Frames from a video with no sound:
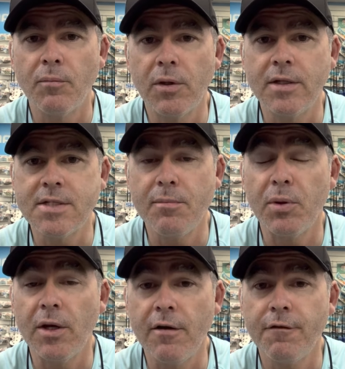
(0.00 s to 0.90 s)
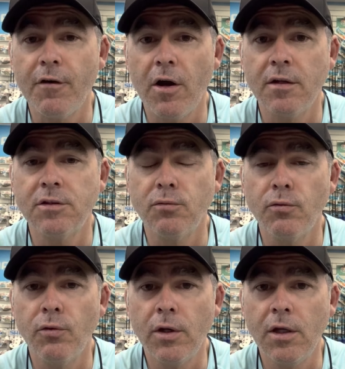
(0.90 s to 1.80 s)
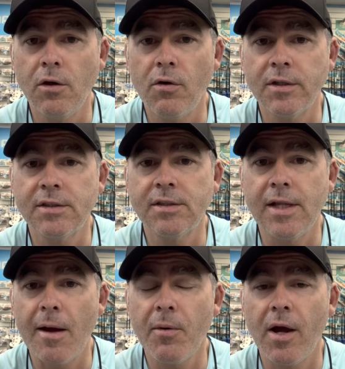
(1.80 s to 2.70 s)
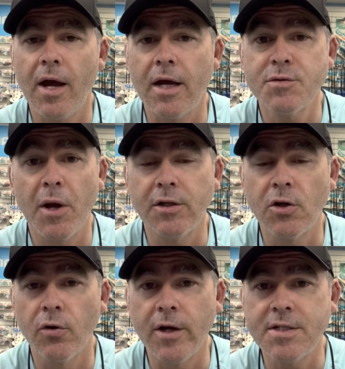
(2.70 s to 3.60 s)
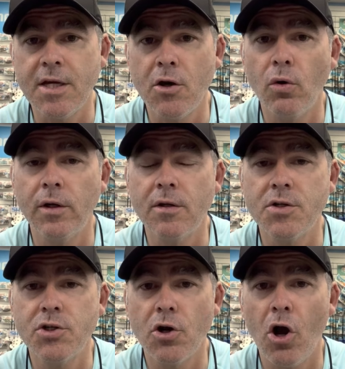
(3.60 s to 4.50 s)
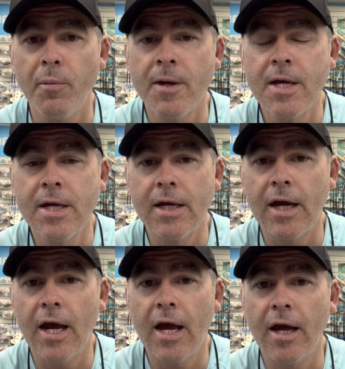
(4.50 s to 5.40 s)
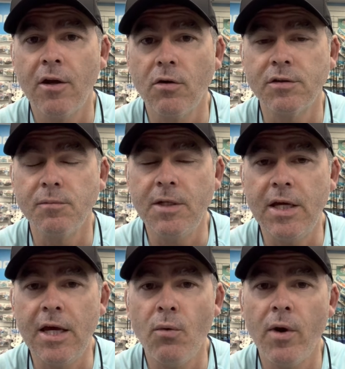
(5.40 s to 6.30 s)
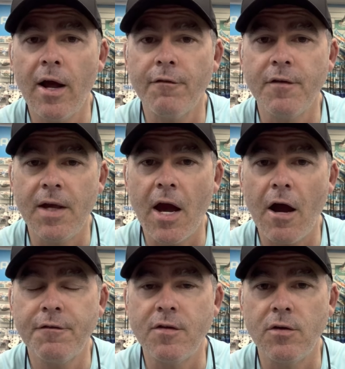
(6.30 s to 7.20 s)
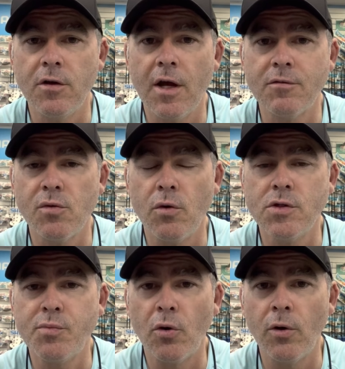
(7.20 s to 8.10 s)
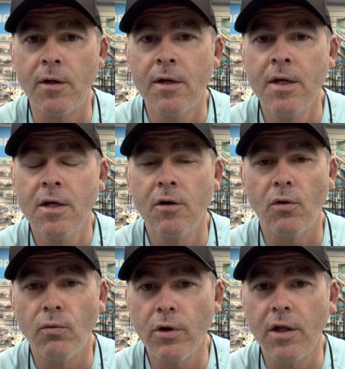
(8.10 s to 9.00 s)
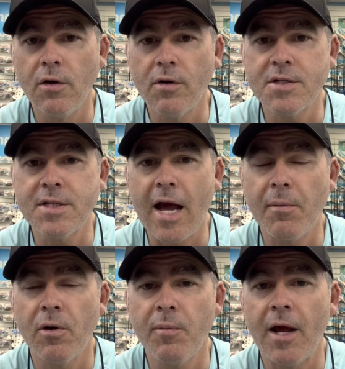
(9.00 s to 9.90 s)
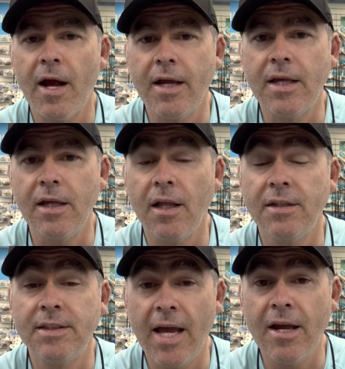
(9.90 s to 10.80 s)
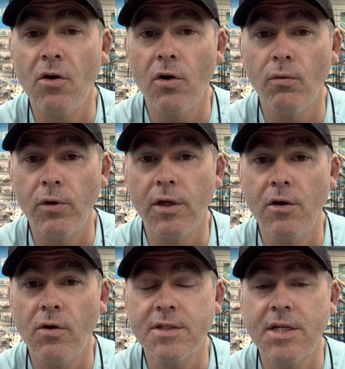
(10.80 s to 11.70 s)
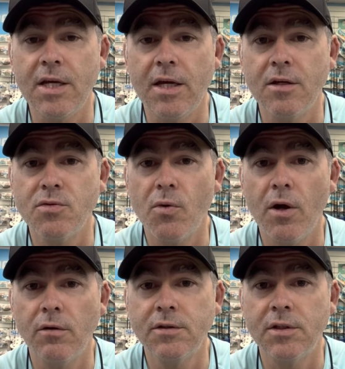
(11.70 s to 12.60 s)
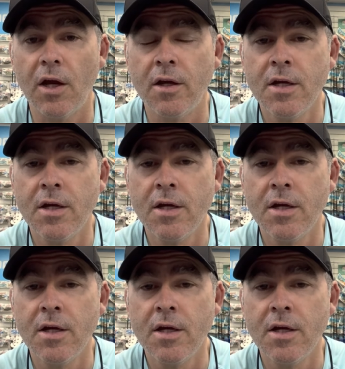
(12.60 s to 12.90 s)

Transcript: Sent plenty of photos, some really nice snapper. Spoke to Chris, he called into the shop, got some gear, went up for the afternoon up towards Broughton. Got a really nice snapper, about 8 kilos, then got a really nice king as well. So